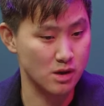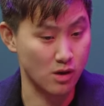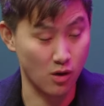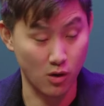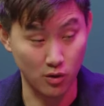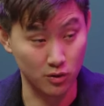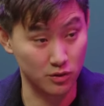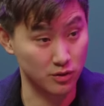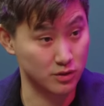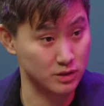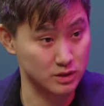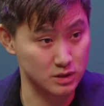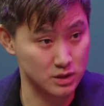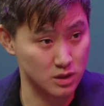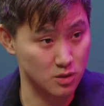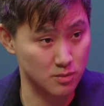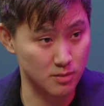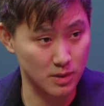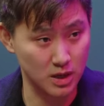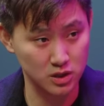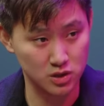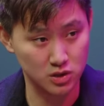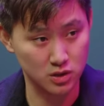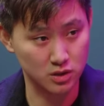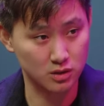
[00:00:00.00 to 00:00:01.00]
all the things that you
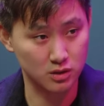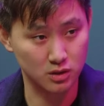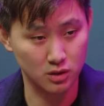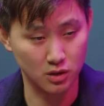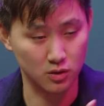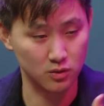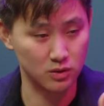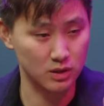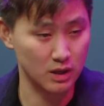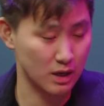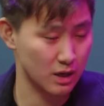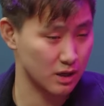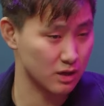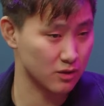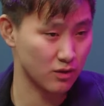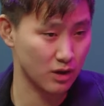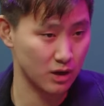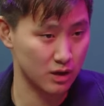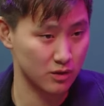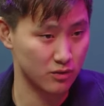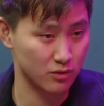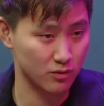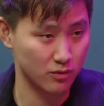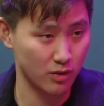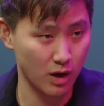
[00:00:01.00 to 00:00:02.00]
mentioned, you know, the
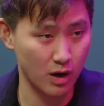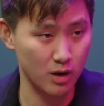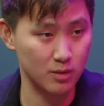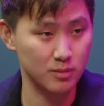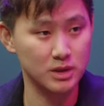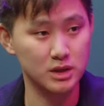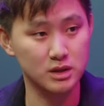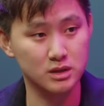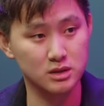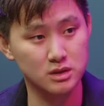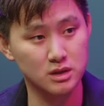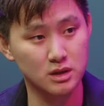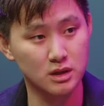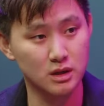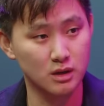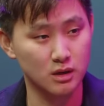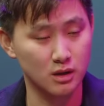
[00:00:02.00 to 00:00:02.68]
innovative environment,